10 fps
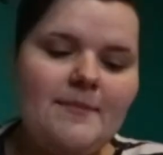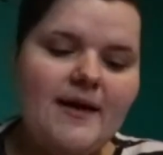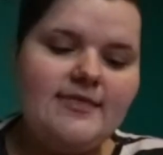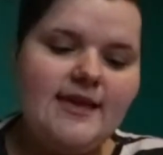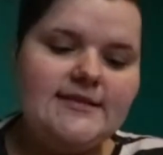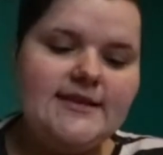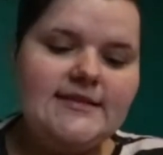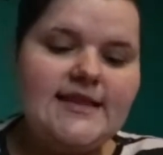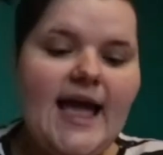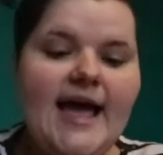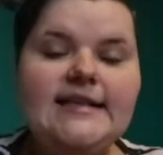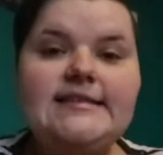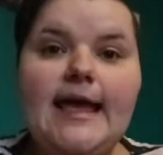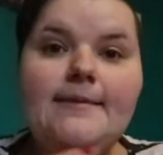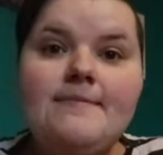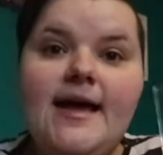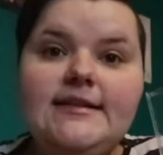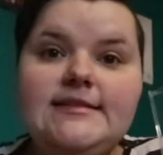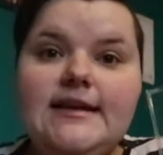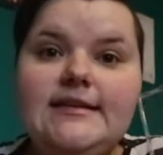about these is that it has a
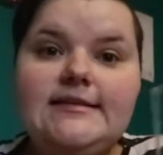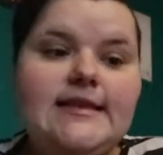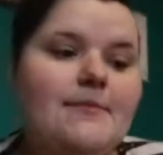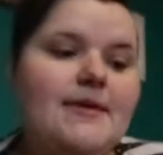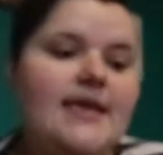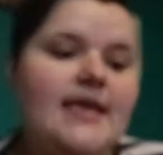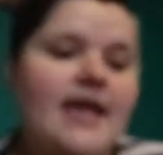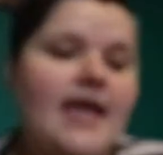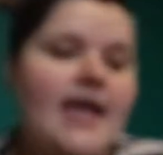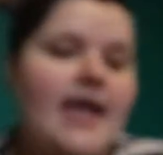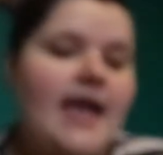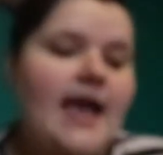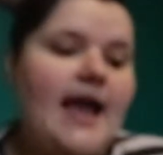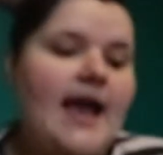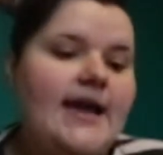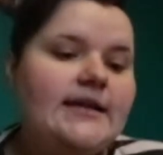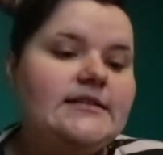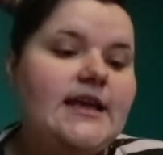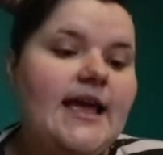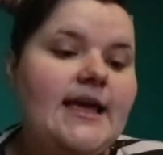matte, demi,
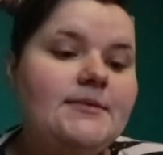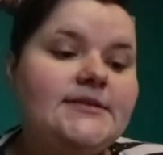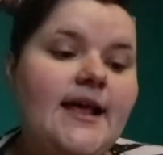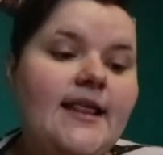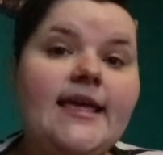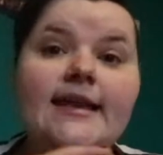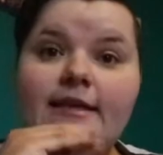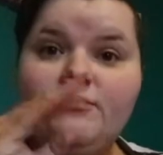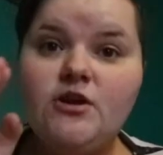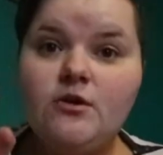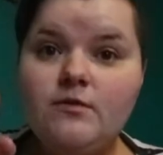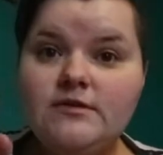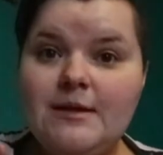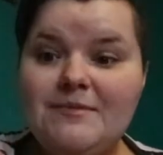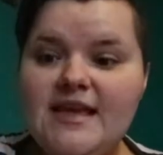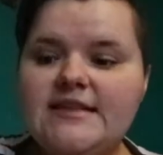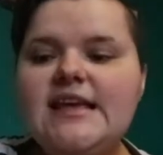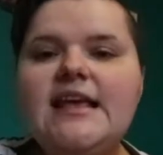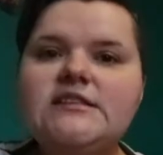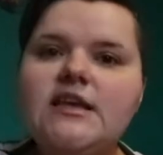and a metallic. And if you don't know what demi is,
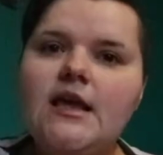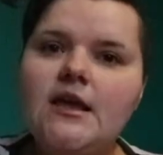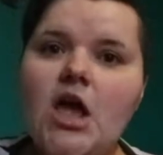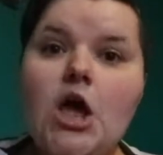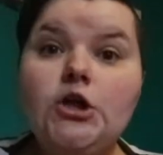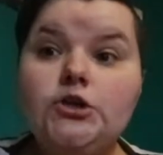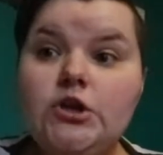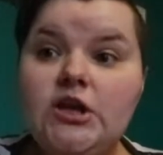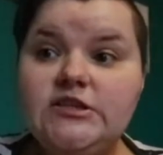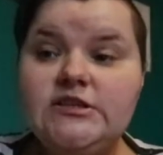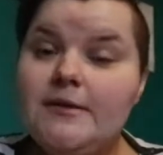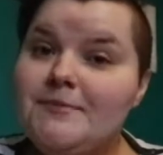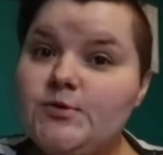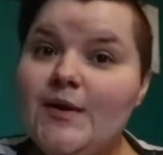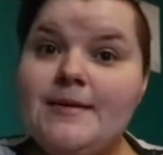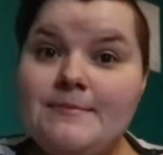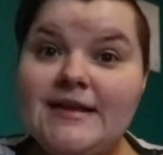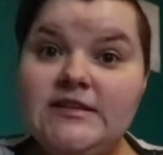it's between